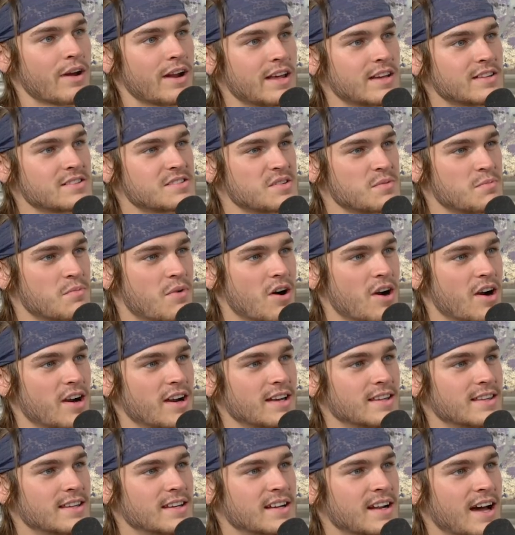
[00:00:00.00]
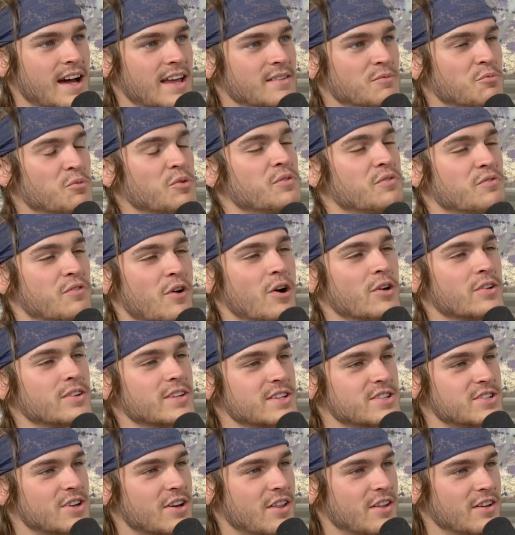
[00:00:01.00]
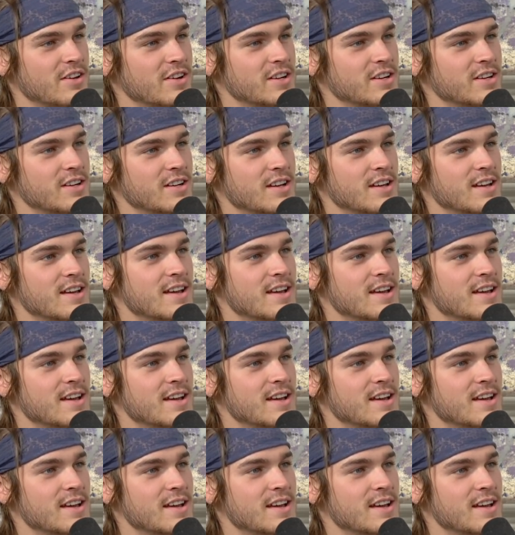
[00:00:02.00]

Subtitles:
I ran into Mark, and then we followed each other.